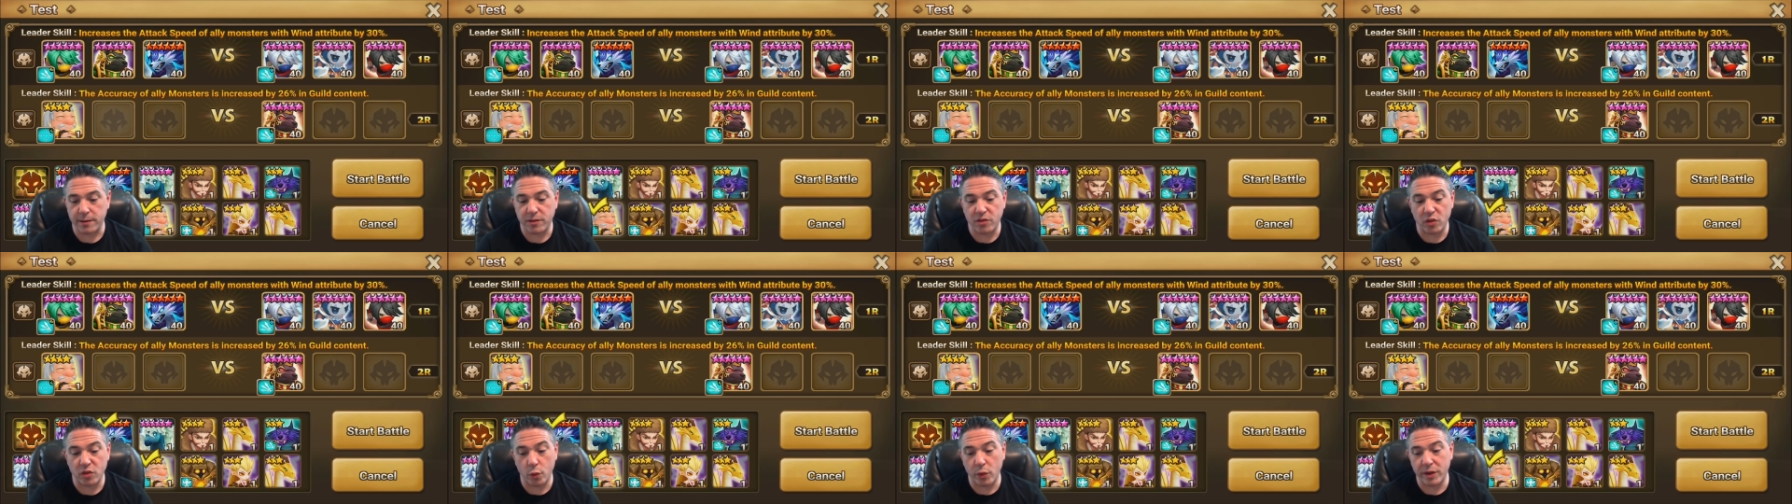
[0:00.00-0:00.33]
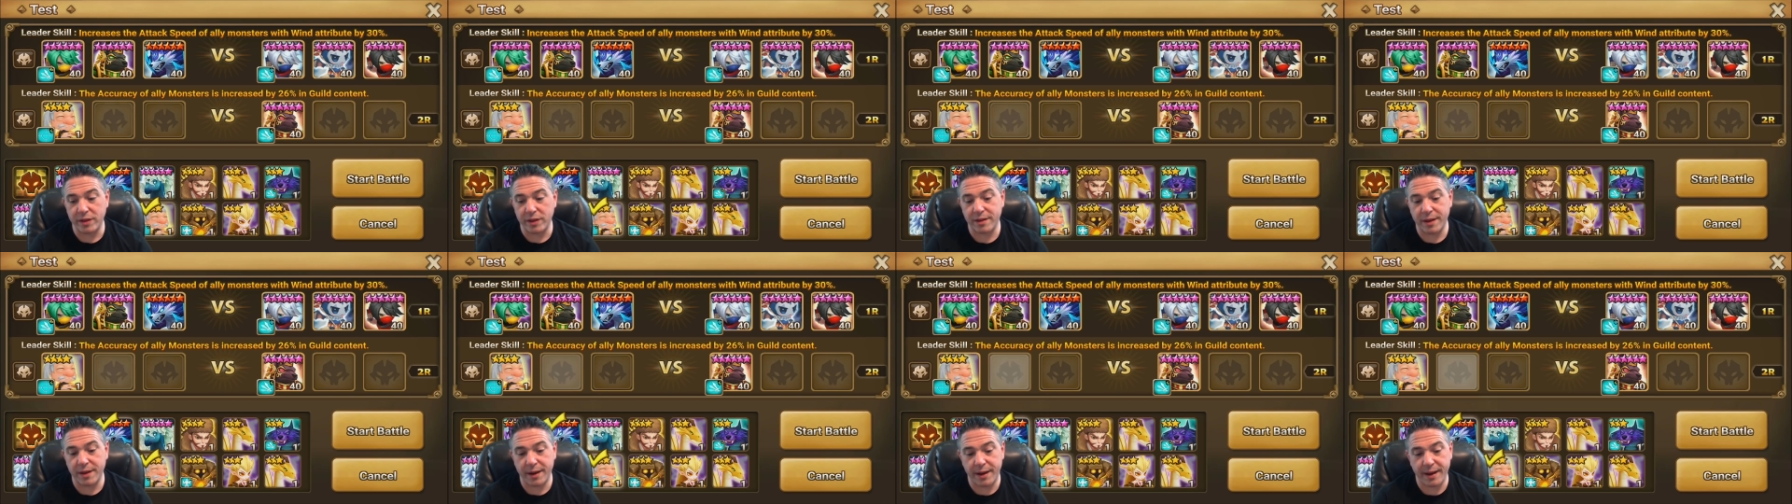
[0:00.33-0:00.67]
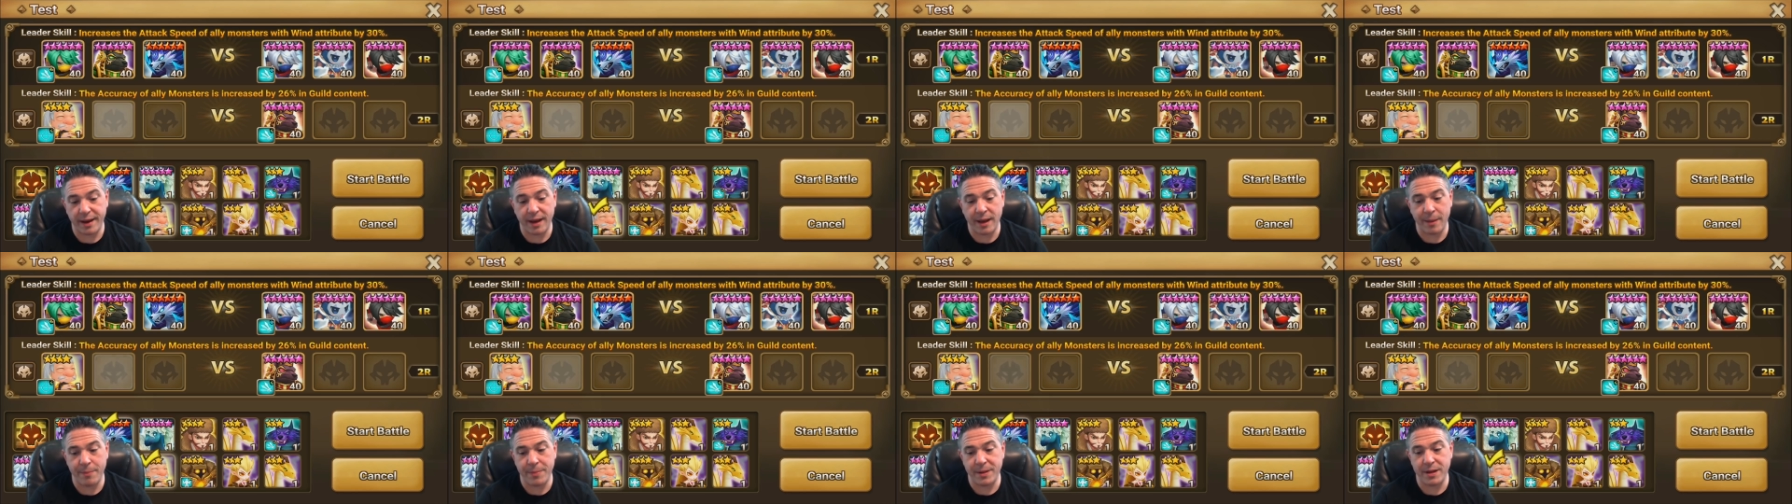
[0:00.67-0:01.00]
So what's going to
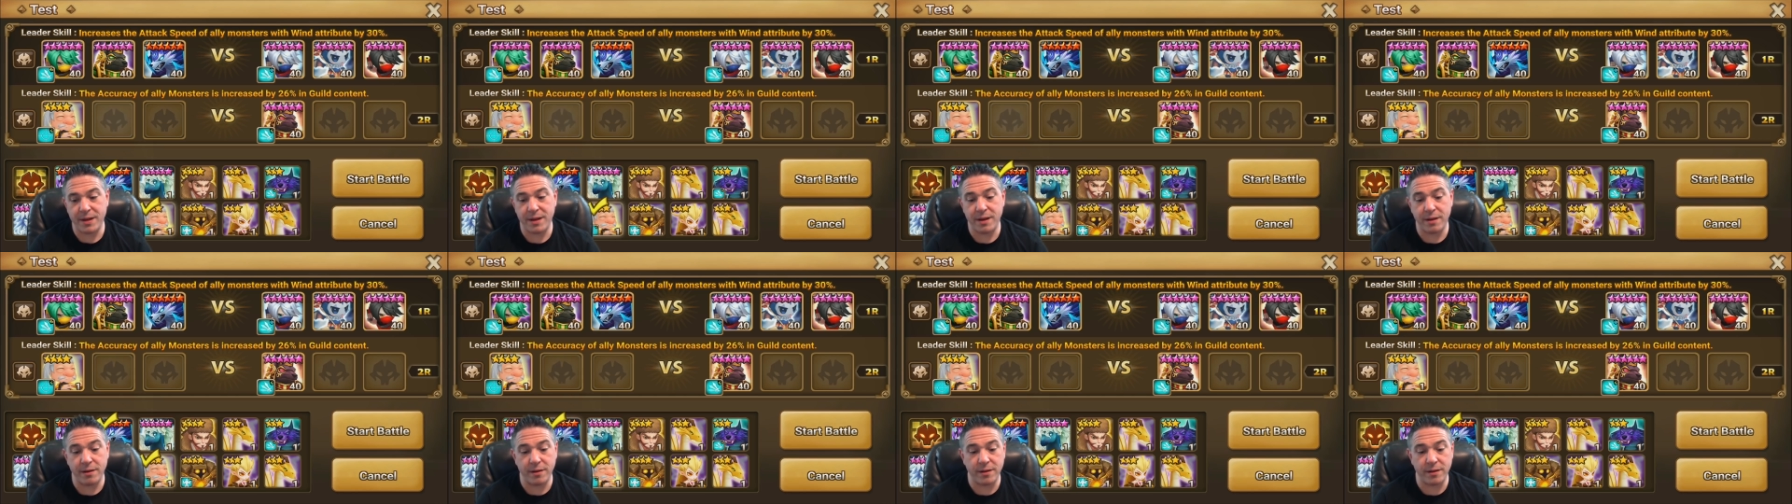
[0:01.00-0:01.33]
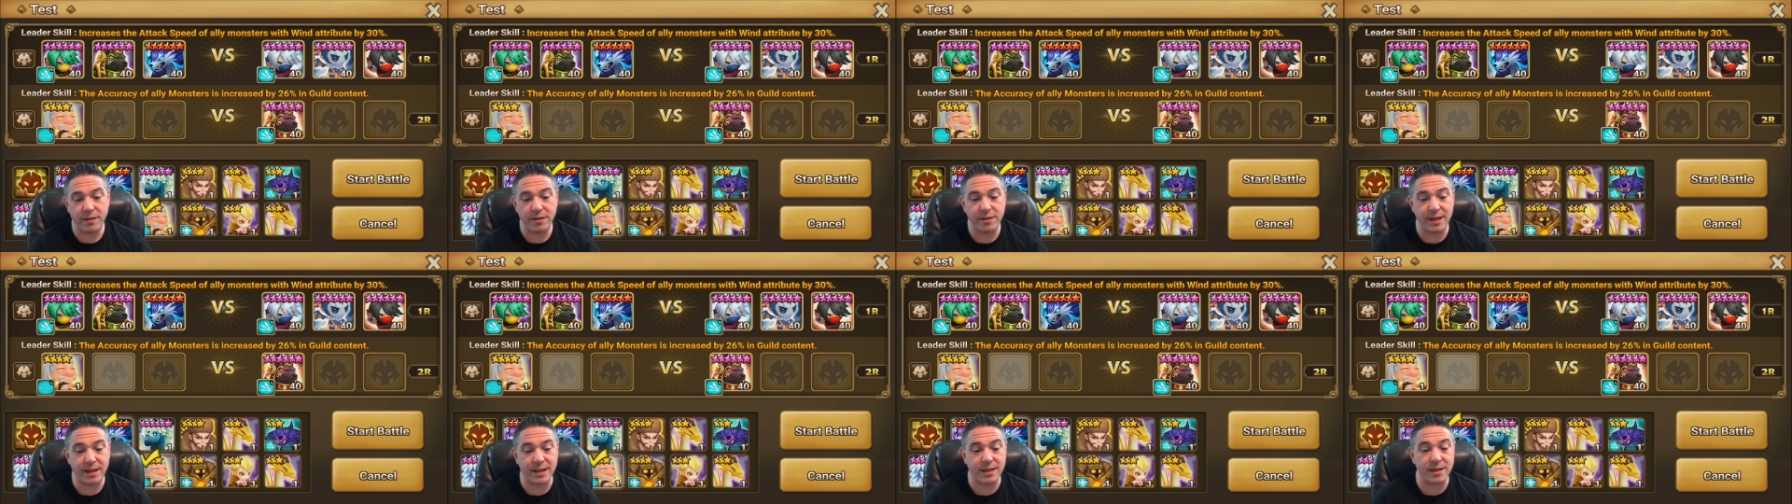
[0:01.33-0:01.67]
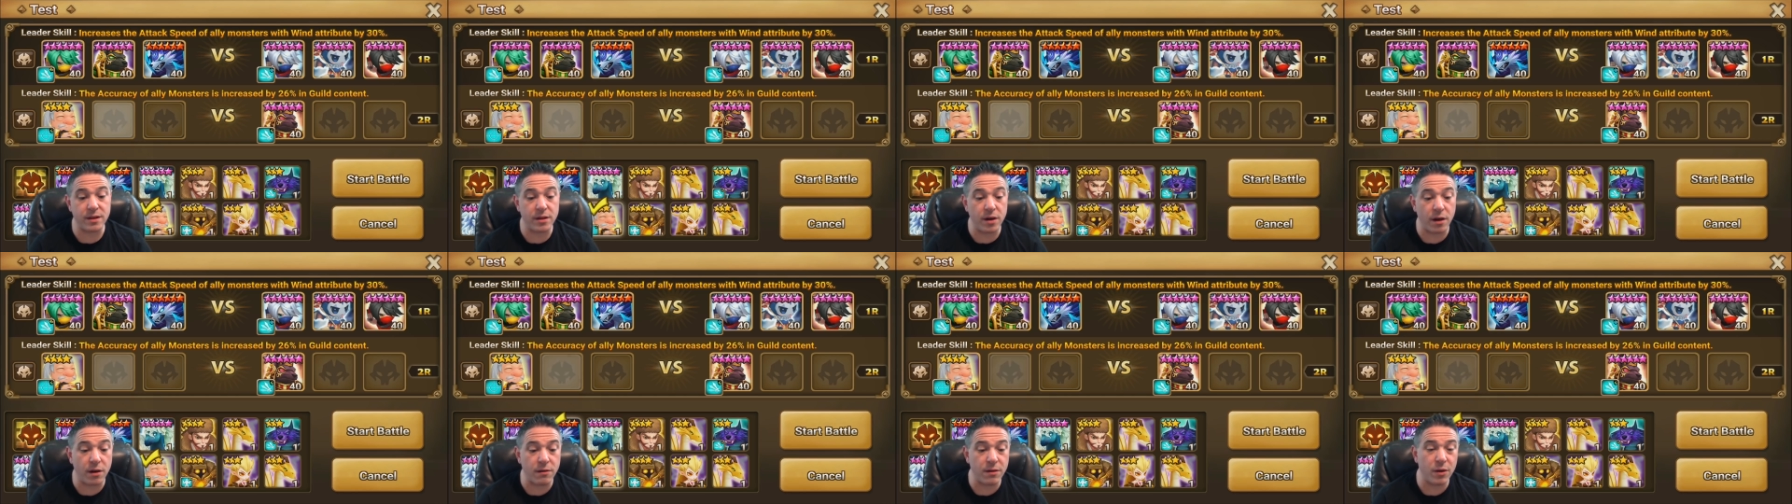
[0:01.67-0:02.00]
happen here is that the
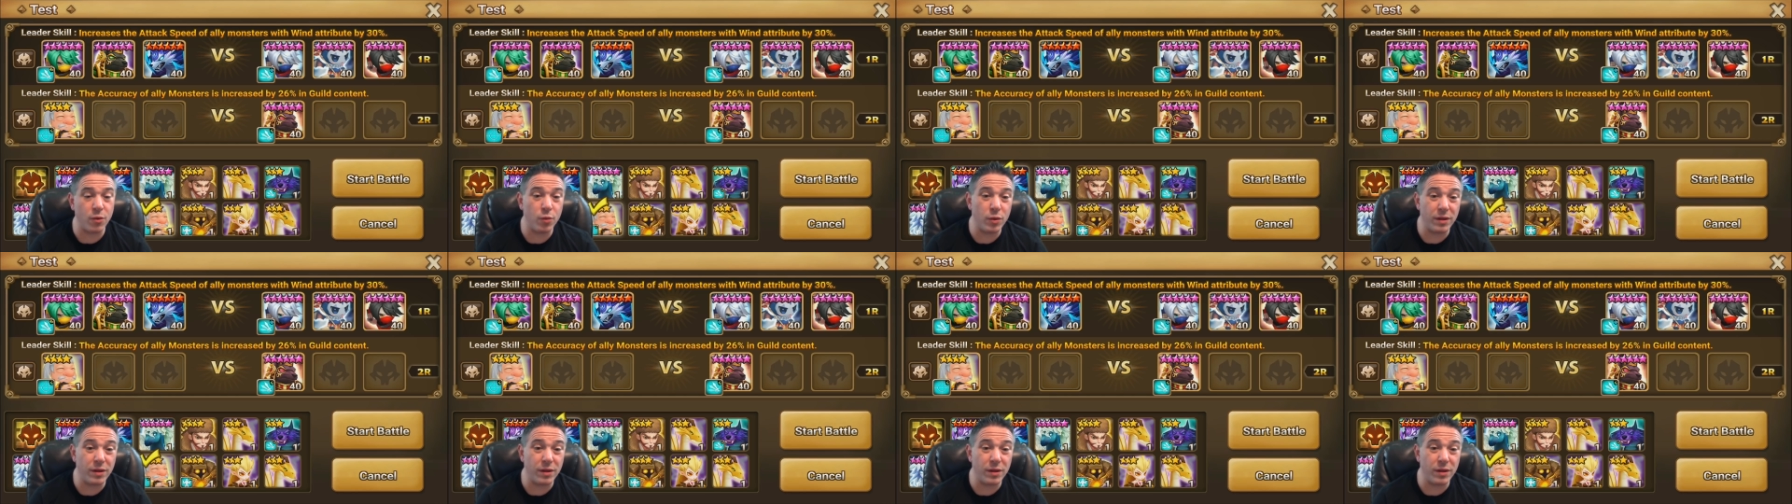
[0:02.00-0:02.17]
Garo